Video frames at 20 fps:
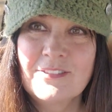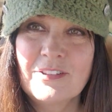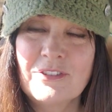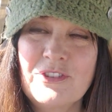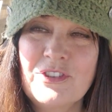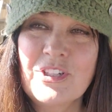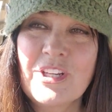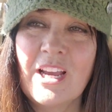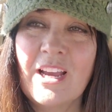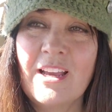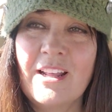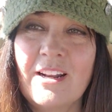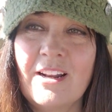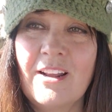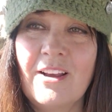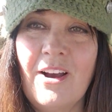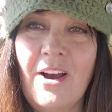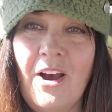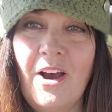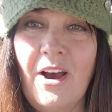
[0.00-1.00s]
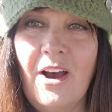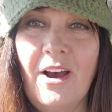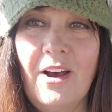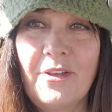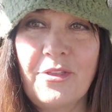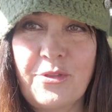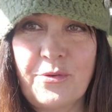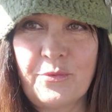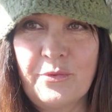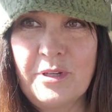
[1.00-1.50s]
So she got
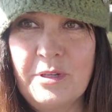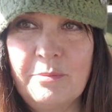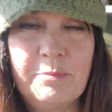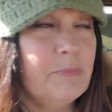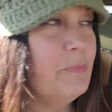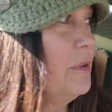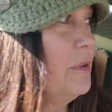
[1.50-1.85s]
three